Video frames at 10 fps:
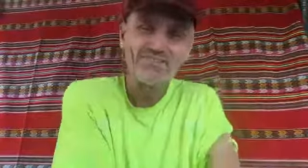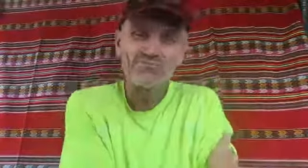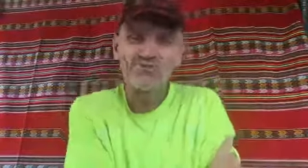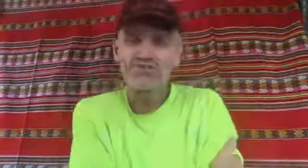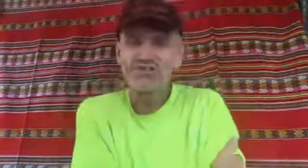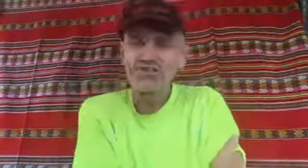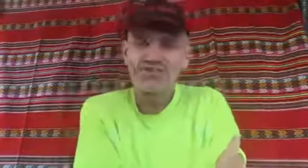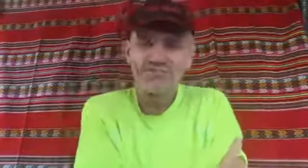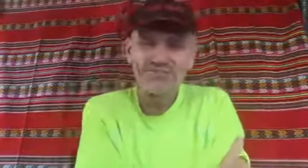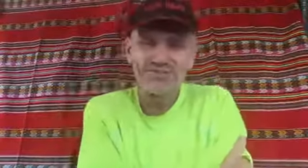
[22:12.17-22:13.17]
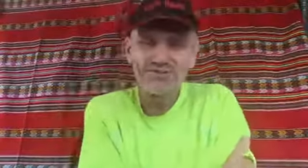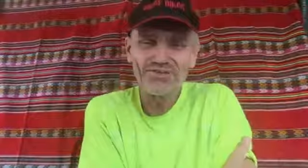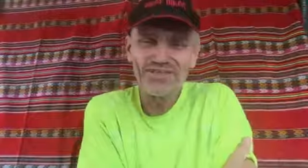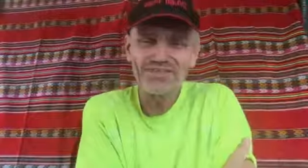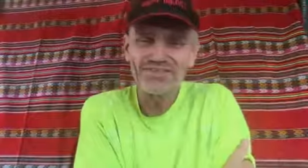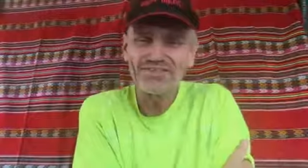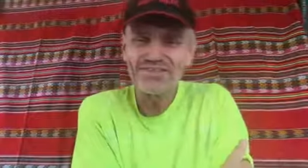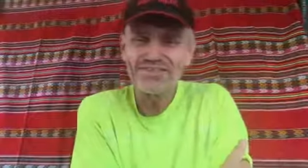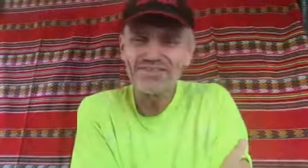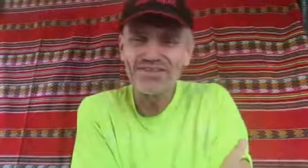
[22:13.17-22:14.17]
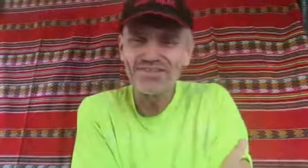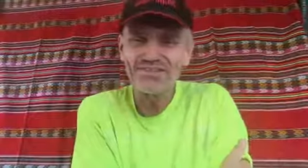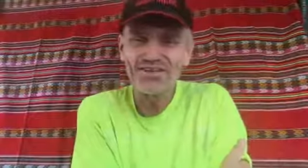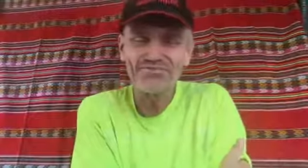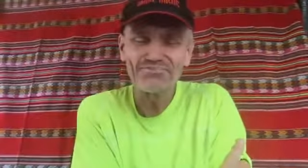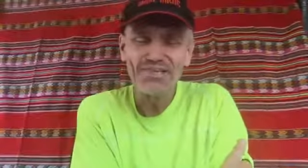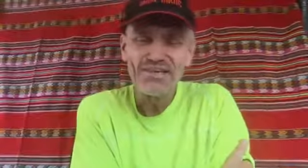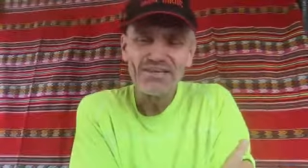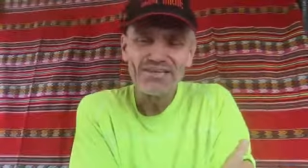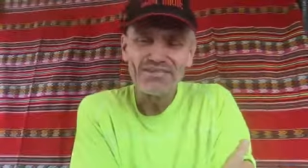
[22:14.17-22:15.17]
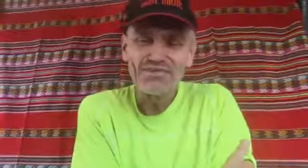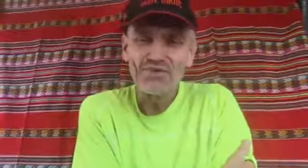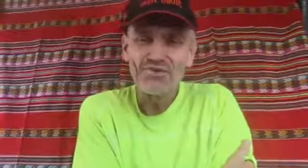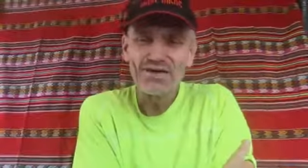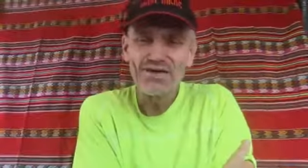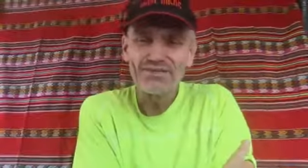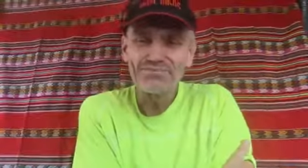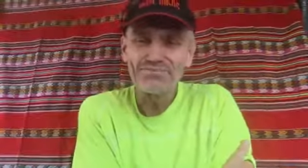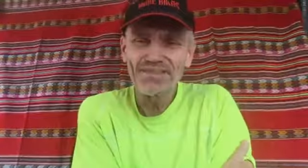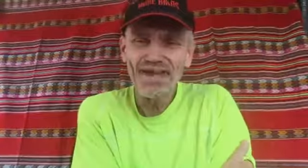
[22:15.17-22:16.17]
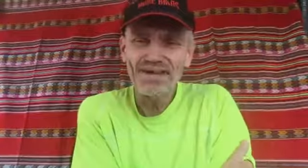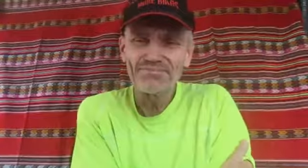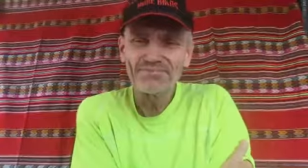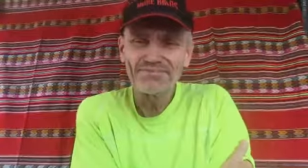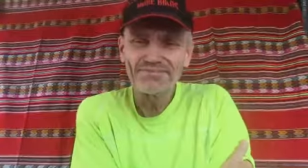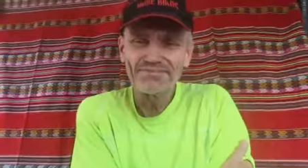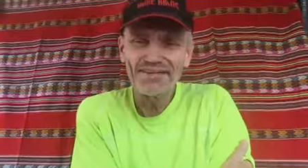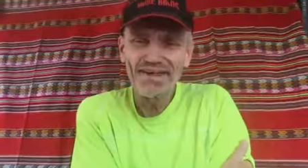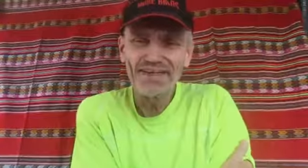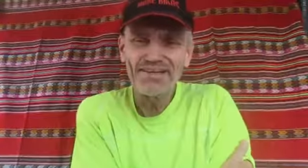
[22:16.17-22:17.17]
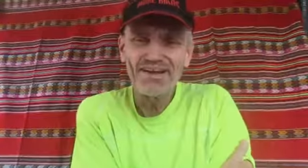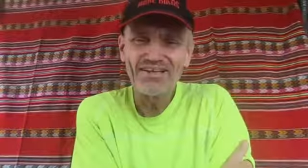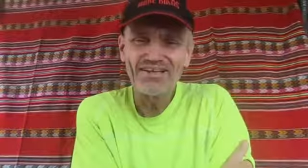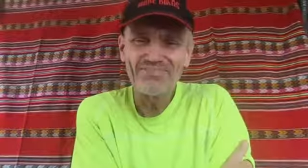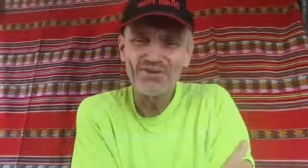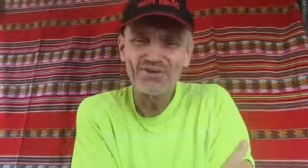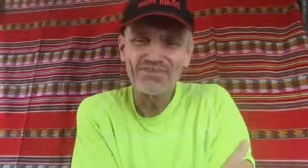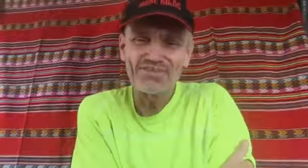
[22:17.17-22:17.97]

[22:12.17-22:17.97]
commercialism and all that that stuff. So uh, yeah, I'd likely be on